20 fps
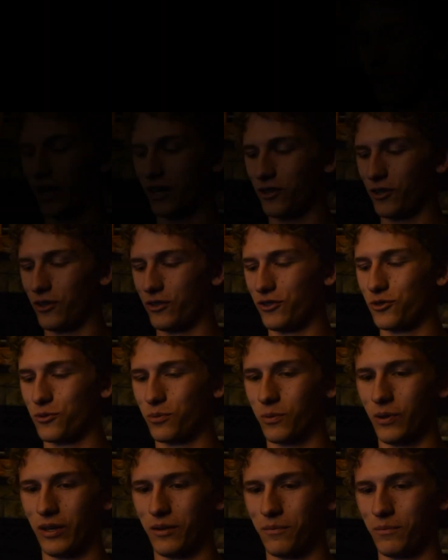I could
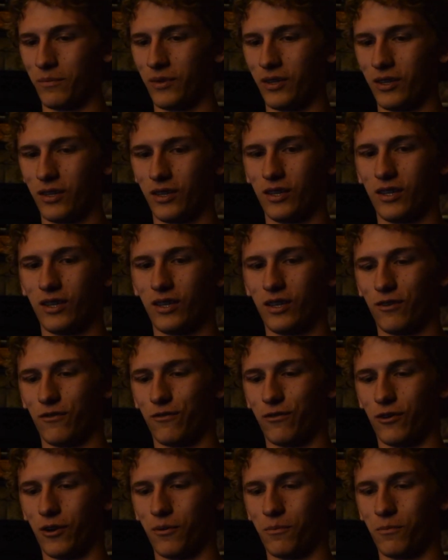swim
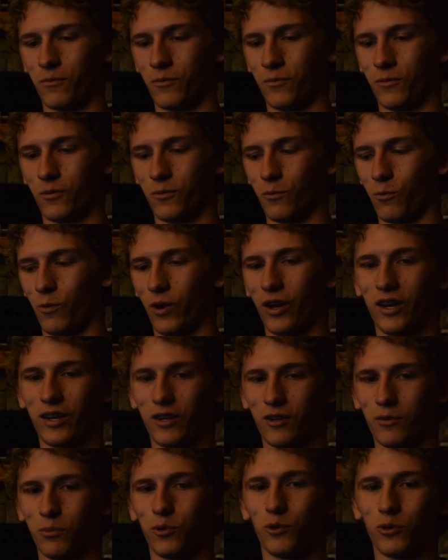from one end
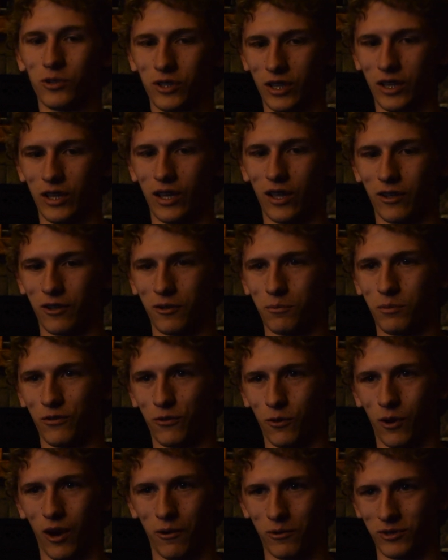of the pool to the other
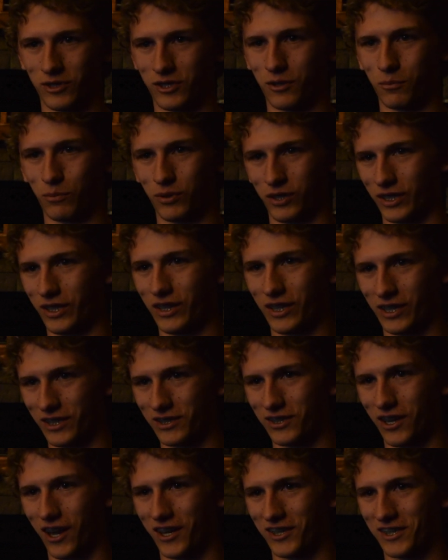before I was completely
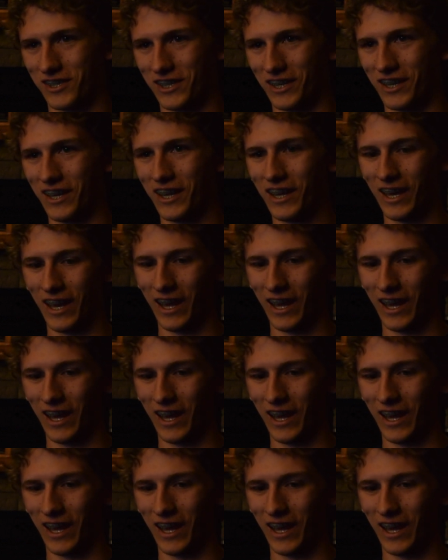exhausted